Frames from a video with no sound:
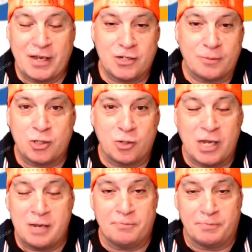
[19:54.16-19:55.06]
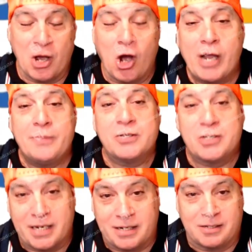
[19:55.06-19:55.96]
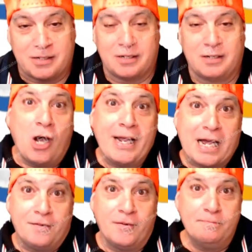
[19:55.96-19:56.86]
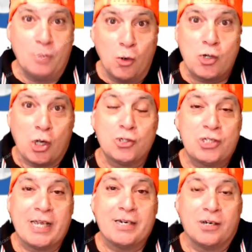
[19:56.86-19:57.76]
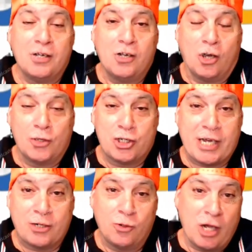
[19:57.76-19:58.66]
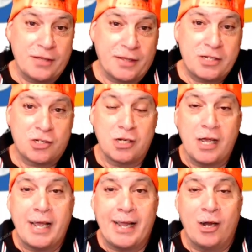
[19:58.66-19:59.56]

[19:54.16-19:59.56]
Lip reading: things I'm in behind the scenes. Keep your eye out for more content on the channel like this,